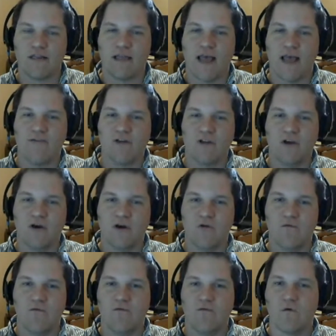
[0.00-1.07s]
have it
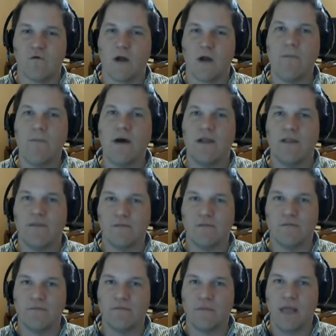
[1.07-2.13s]
go for a month.
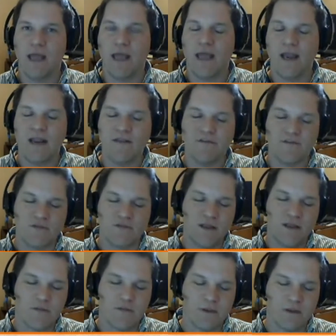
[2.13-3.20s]
And
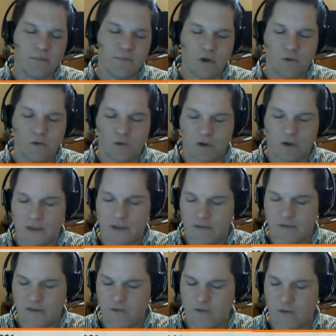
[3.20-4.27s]
it could be the point where you're like,
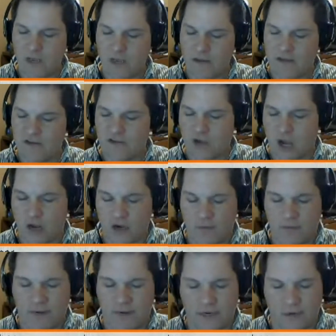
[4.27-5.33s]
this week let's talk
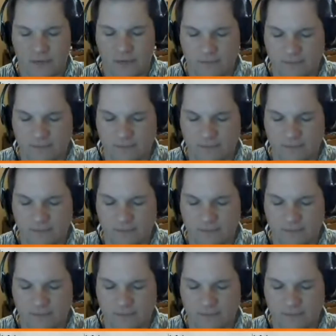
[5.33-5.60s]
about